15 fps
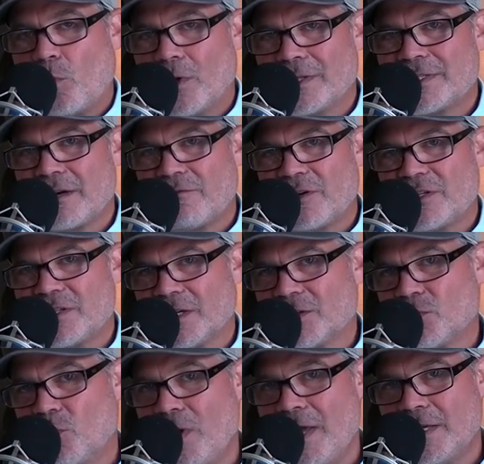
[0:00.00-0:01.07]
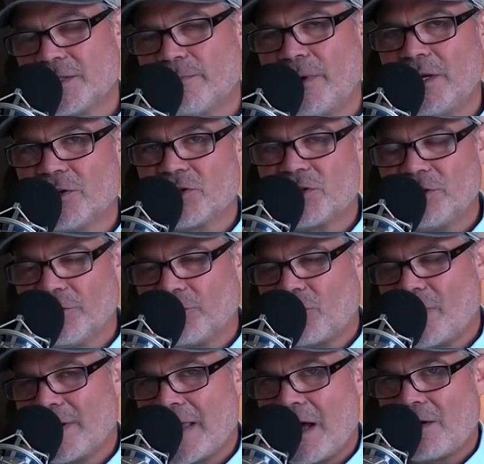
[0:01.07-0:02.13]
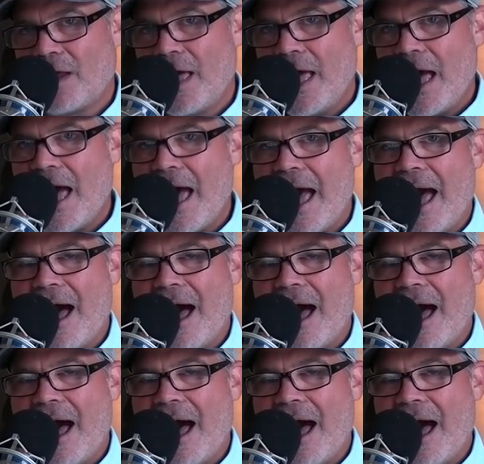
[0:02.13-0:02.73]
once every 6 weeks, but you're still throwing down a